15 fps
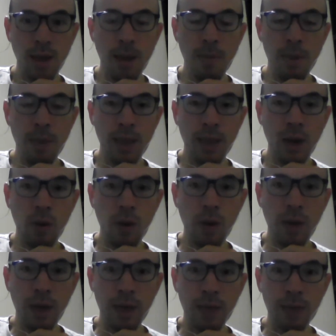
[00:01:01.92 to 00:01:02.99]
but now
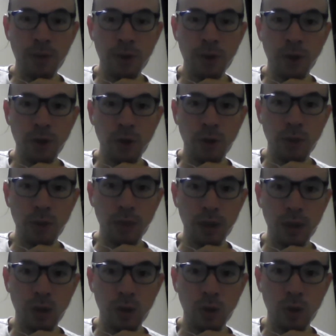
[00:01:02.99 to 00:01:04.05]
I am determined
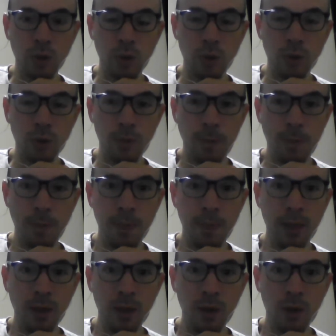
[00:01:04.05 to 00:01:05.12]
to
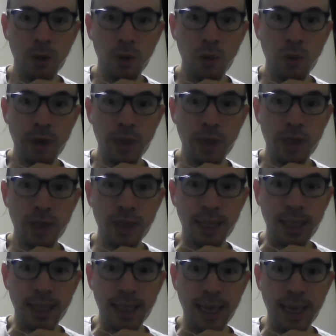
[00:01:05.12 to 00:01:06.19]
reach
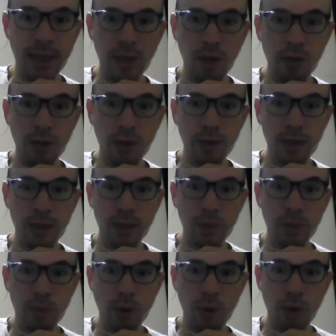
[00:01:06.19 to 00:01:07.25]
the end of this
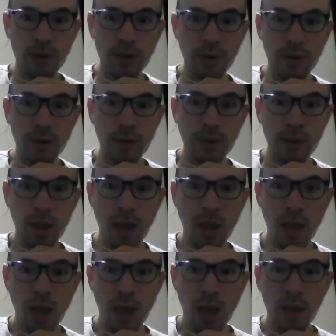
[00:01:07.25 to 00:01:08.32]
process.
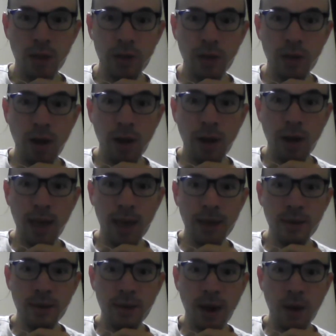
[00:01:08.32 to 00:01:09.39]
So now,
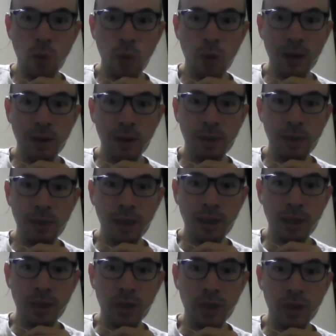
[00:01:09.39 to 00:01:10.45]
guys, I will be
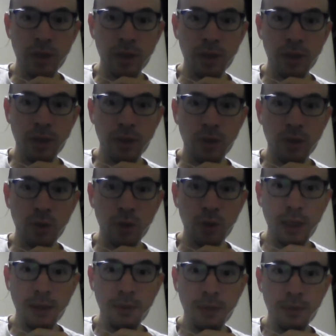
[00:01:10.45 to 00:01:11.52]
sharing the
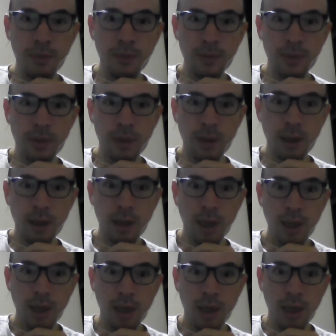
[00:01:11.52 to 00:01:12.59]
screen
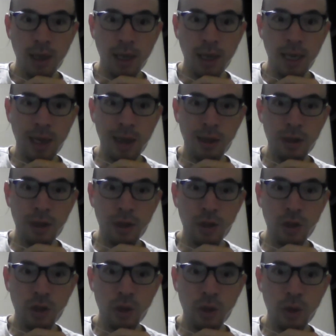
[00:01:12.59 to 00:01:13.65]
and I'll
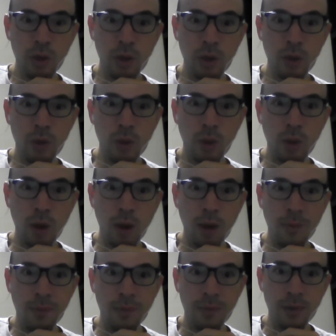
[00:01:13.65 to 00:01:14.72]
show you
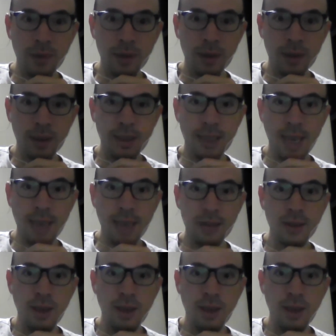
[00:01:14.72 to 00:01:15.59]
the text